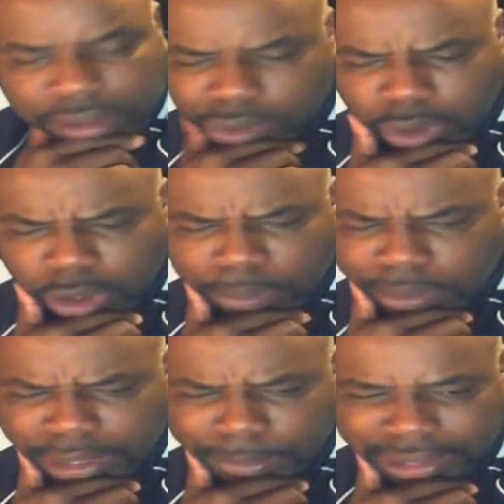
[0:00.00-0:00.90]
Oh,
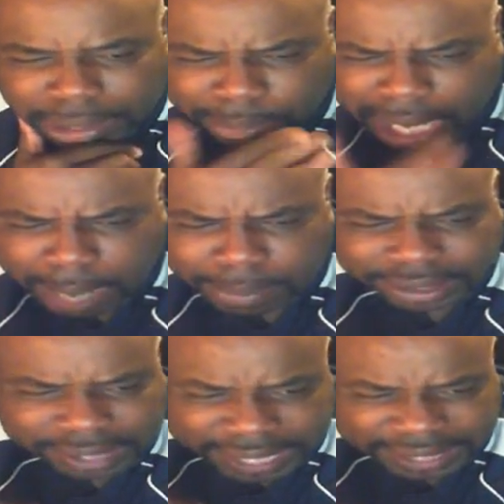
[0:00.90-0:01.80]
brother, but the Bible
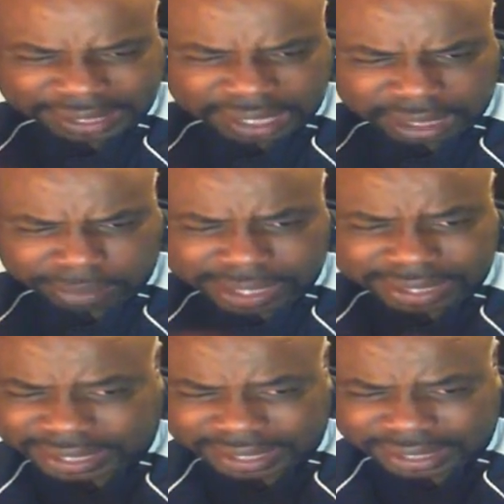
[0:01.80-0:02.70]
says, John 3 and
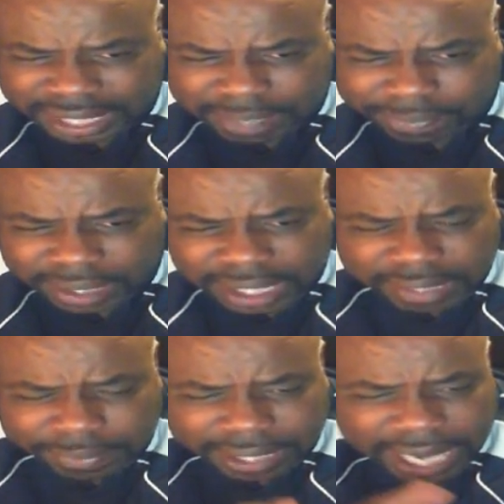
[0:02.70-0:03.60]
16, for,
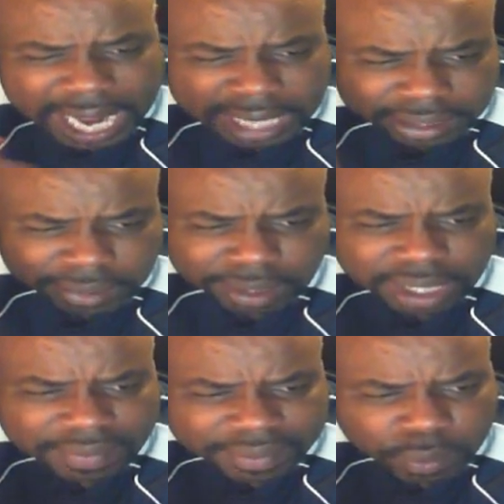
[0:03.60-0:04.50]
for God so
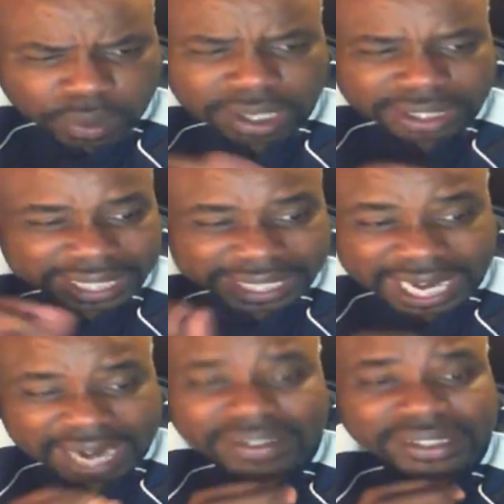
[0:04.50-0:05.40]
loved the world that he
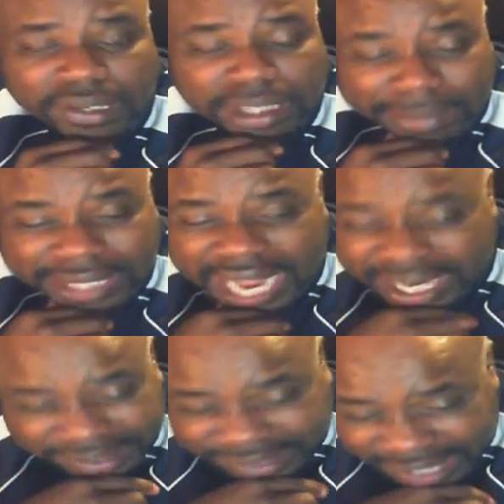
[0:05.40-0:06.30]
gave his only
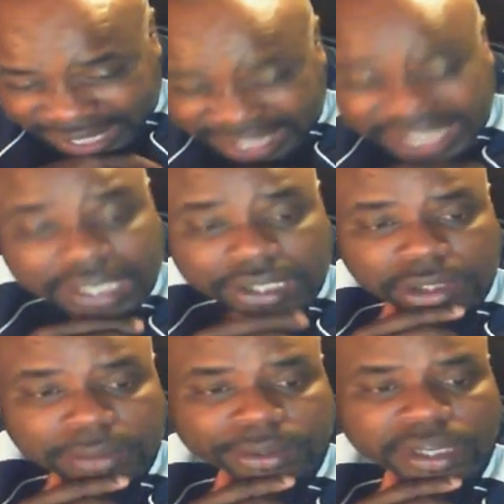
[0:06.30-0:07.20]
begotten Son, and
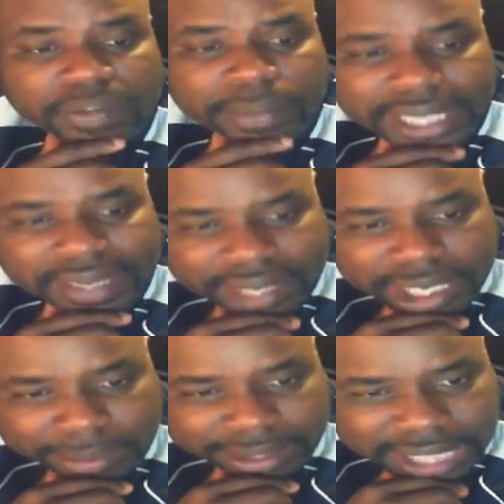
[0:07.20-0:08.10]
whomsoever believe in
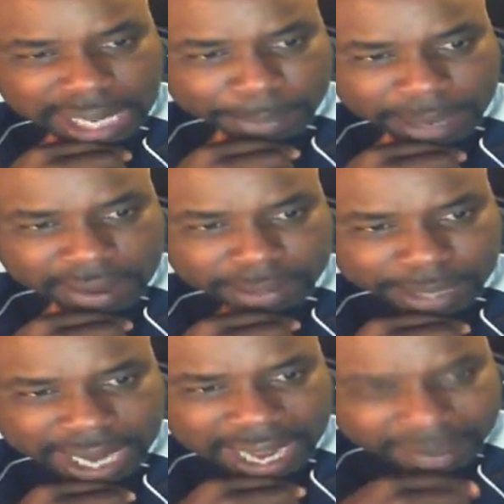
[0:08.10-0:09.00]
him shall not perish but
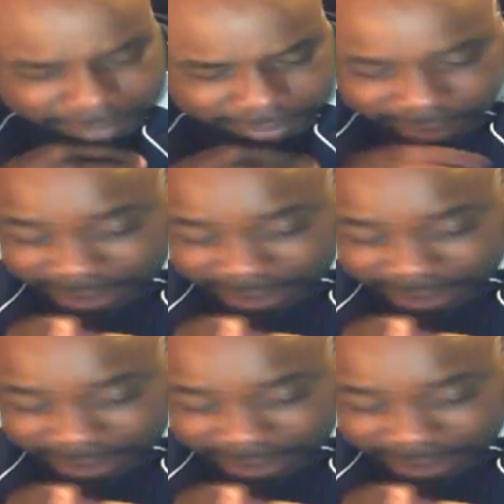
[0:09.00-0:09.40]
have